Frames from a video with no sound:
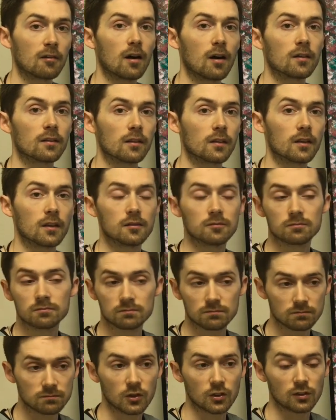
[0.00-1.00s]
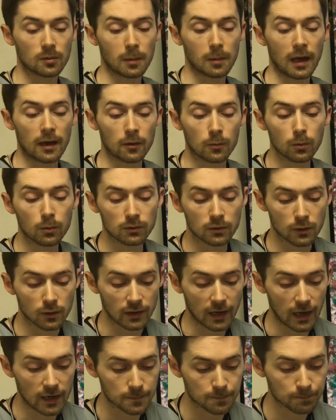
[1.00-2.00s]
rather than just a blank wall to
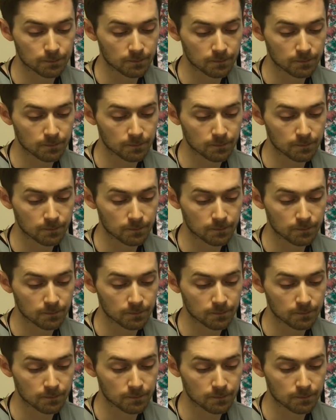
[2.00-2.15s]
look at.